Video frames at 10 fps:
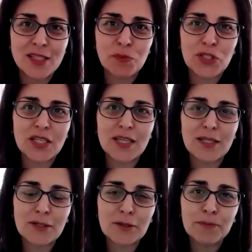this
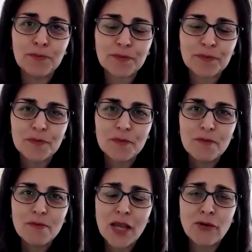particular
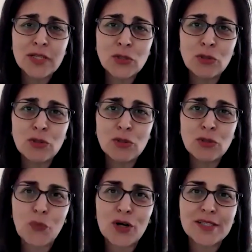resolution
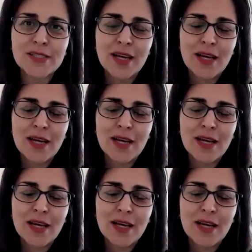was.